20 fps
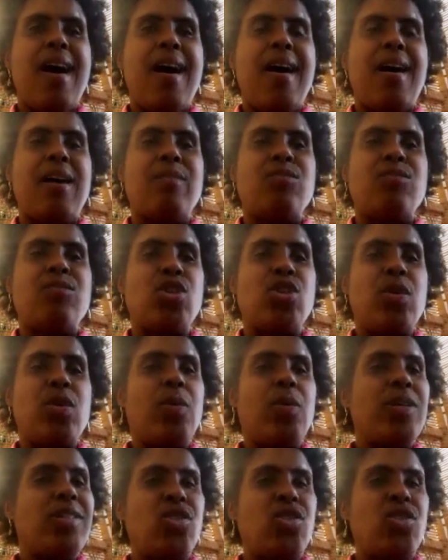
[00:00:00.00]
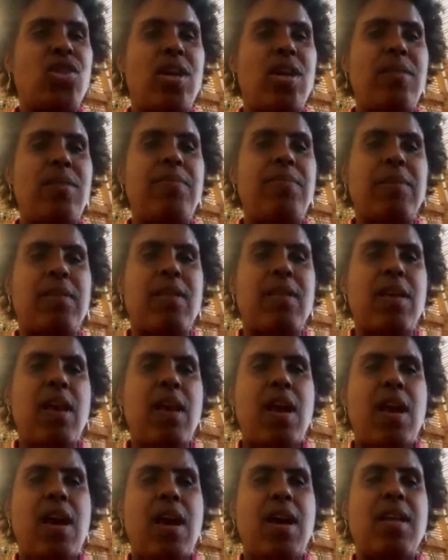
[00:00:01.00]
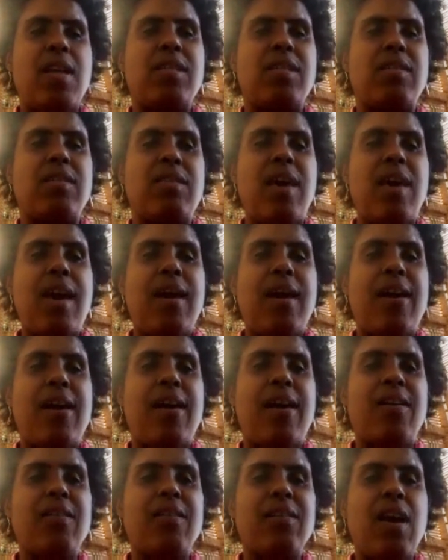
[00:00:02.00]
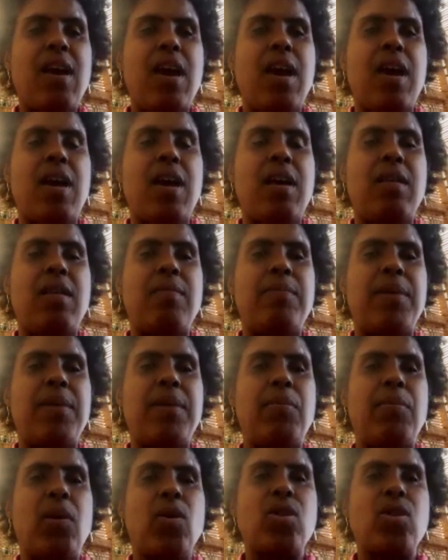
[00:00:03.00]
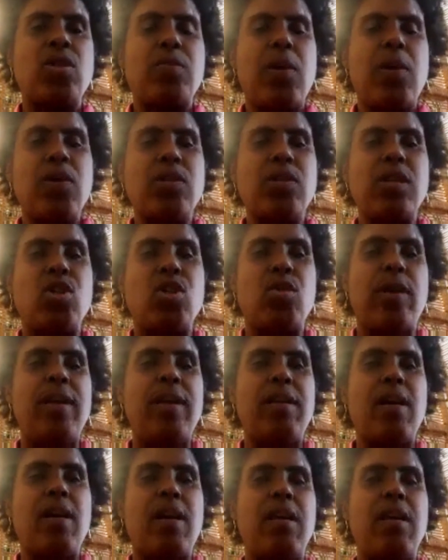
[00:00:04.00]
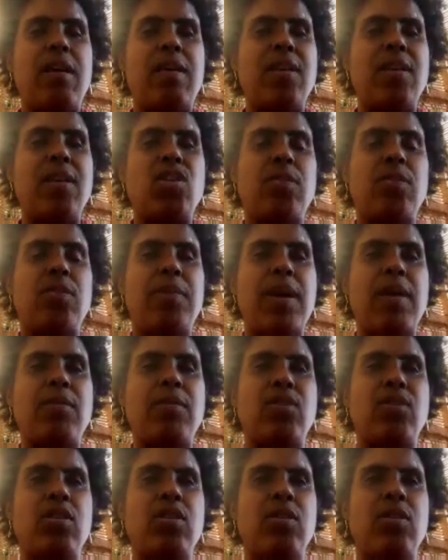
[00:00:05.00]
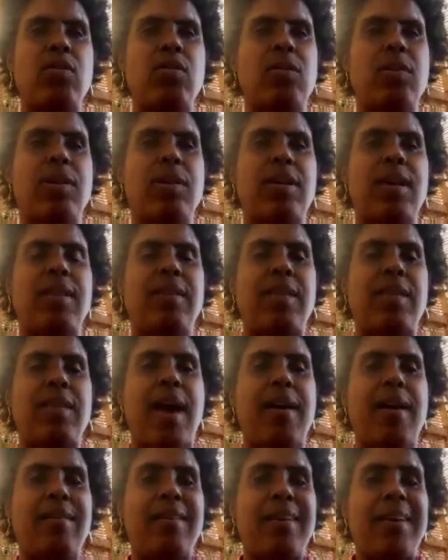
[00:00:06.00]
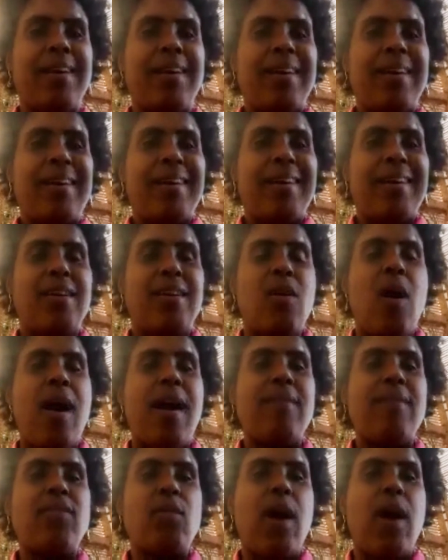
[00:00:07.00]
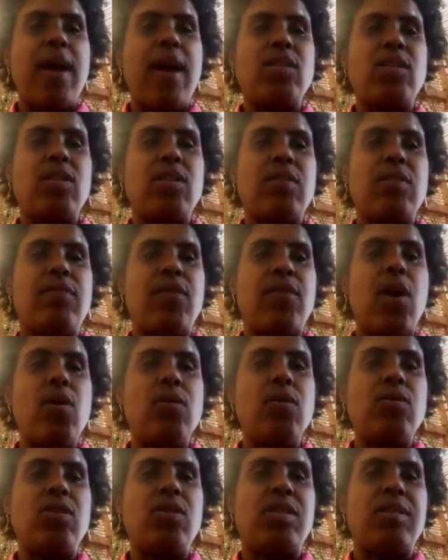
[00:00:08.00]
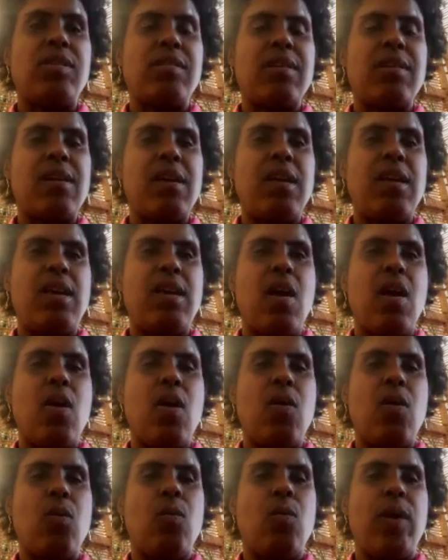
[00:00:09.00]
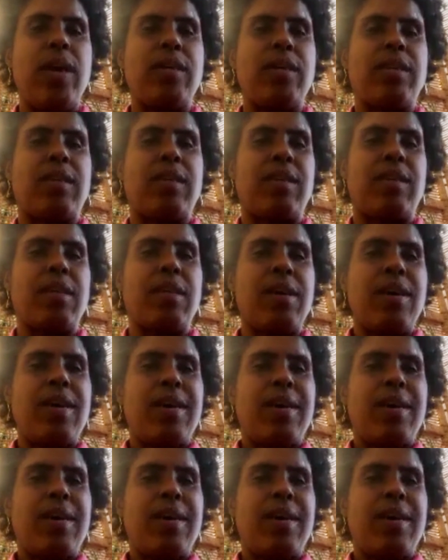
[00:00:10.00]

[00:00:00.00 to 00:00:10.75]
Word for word: uh, I'm sure it wasn't cheap, and it's there, and people are supposedly trained on it, and they should be able to get that, you know, I have the right to vote, you know, with,